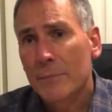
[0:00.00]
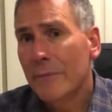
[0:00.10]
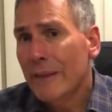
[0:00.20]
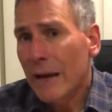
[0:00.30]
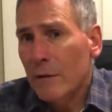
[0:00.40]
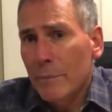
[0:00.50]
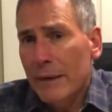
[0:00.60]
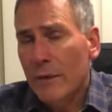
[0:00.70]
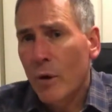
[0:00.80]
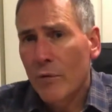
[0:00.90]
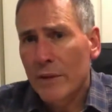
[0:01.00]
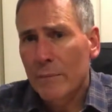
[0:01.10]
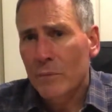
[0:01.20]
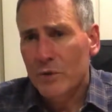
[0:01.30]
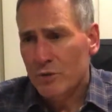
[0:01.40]
that will make the whole thing
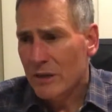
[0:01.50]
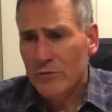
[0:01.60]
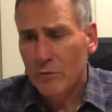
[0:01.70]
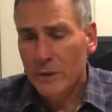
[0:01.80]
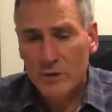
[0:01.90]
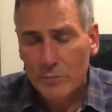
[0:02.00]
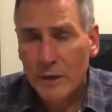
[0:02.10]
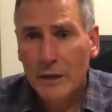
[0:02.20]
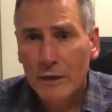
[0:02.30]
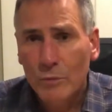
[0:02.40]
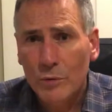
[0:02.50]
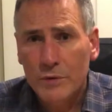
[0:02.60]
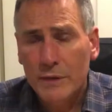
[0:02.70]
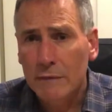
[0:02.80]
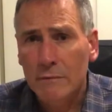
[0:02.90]
more stressful, because you'll be going in water
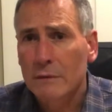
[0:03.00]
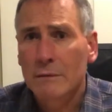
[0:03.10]
thinking, well,